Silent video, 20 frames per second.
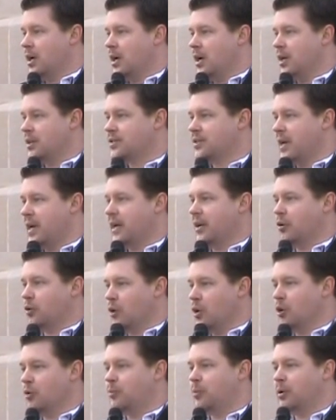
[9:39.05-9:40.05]
He said a
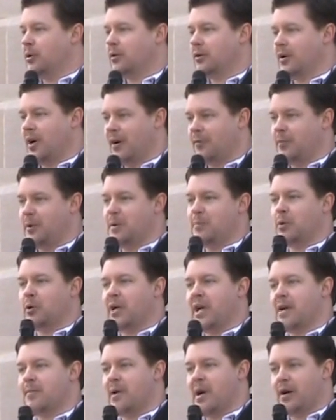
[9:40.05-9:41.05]
group of people
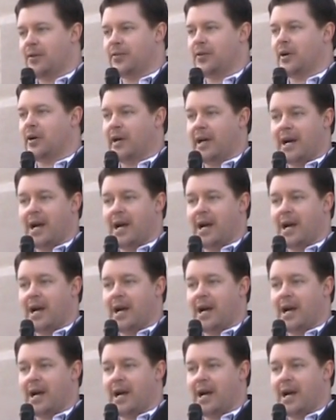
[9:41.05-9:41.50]
came out there,